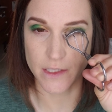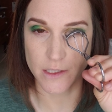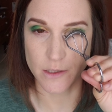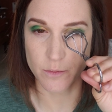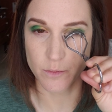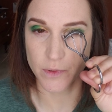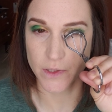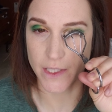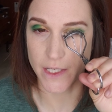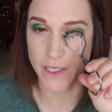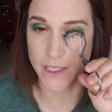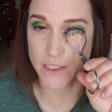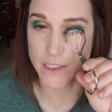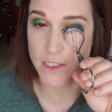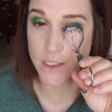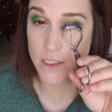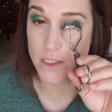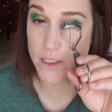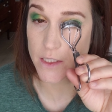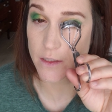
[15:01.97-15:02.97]
is place
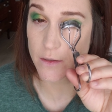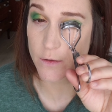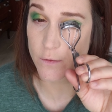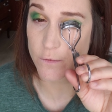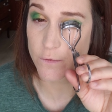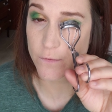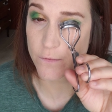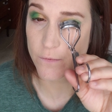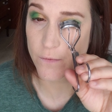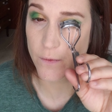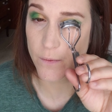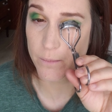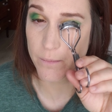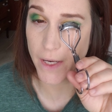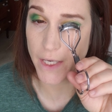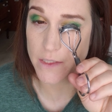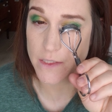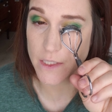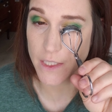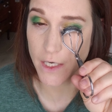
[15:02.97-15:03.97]
the
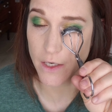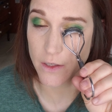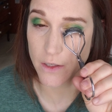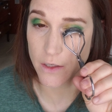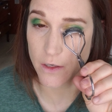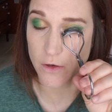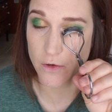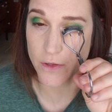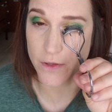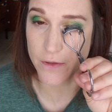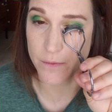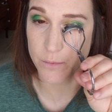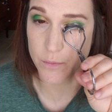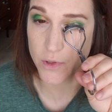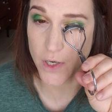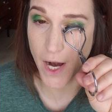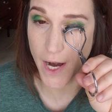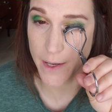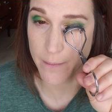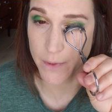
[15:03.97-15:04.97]
mascara
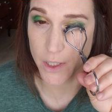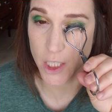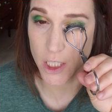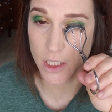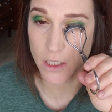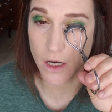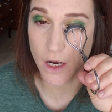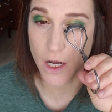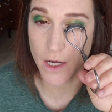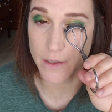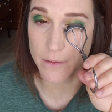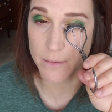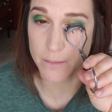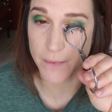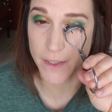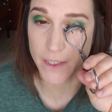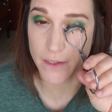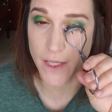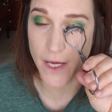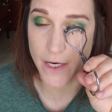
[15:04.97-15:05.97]
primer on
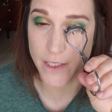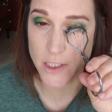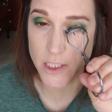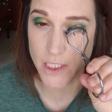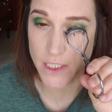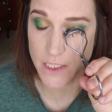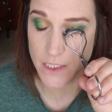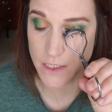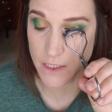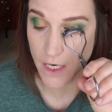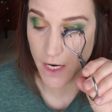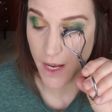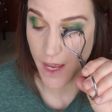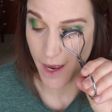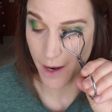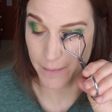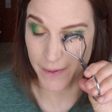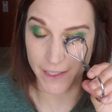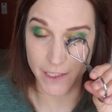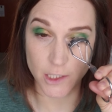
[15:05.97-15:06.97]
my lashes.
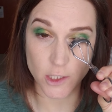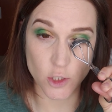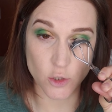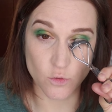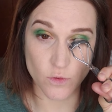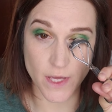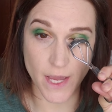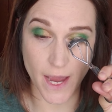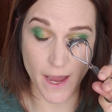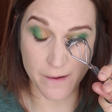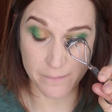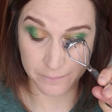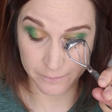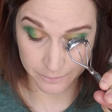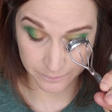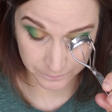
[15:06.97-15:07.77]
I'm not going to do that